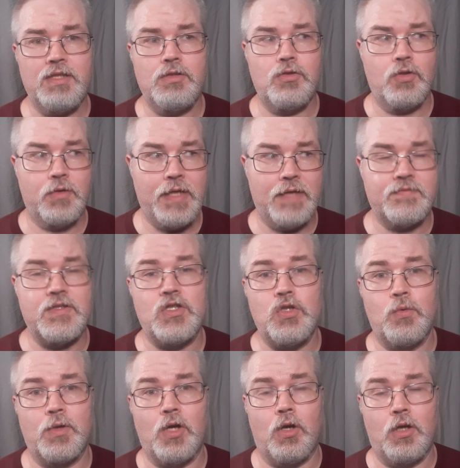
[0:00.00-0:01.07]
you don't have to
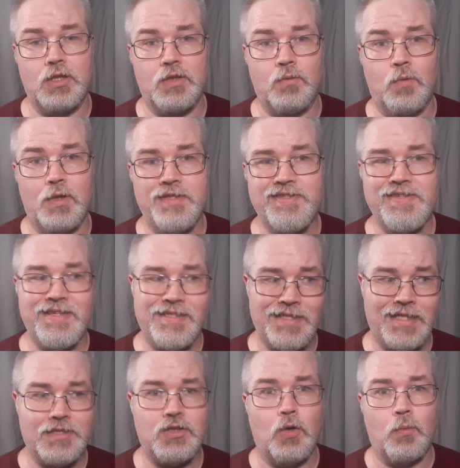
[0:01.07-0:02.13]
do it all at once, and
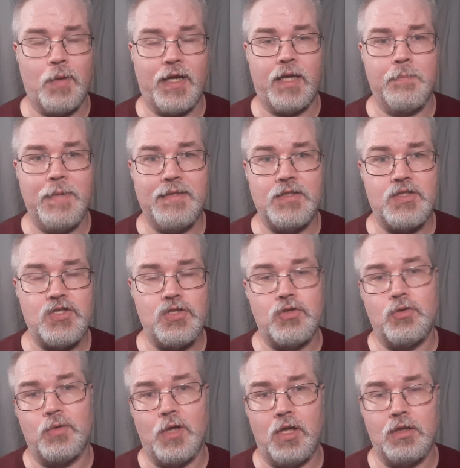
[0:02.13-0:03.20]
I don't recommend that you
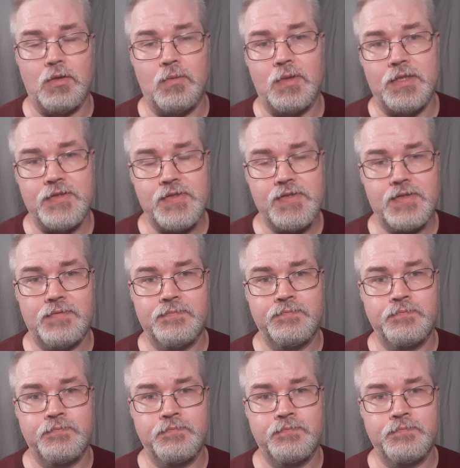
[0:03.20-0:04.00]
do it all at once.